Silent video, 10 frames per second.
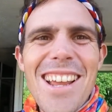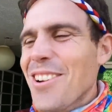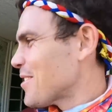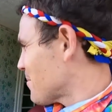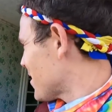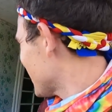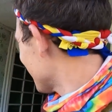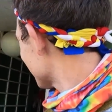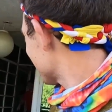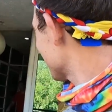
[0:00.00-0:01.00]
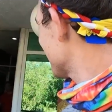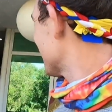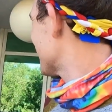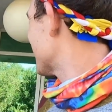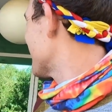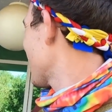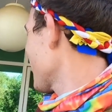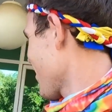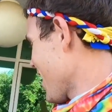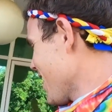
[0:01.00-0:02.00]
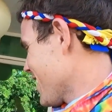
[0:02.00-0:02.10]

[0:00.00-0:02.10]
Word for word: Heard somebody else. Hello. Oh, there he